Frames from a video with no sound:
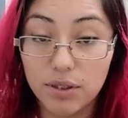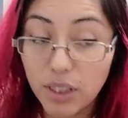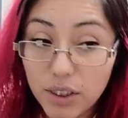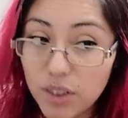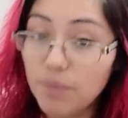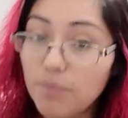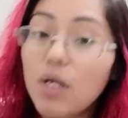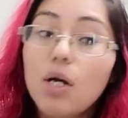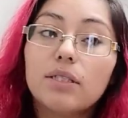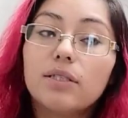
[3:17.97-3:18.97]
touching,
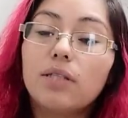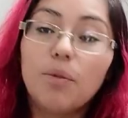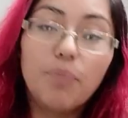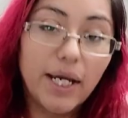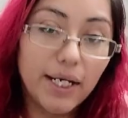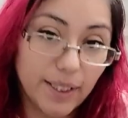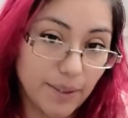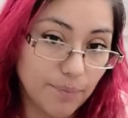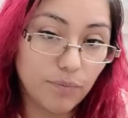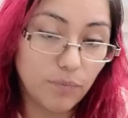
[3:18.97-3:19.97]
start petting
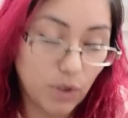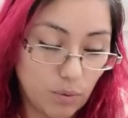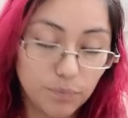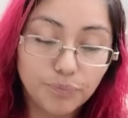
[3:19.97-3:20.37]
him. No.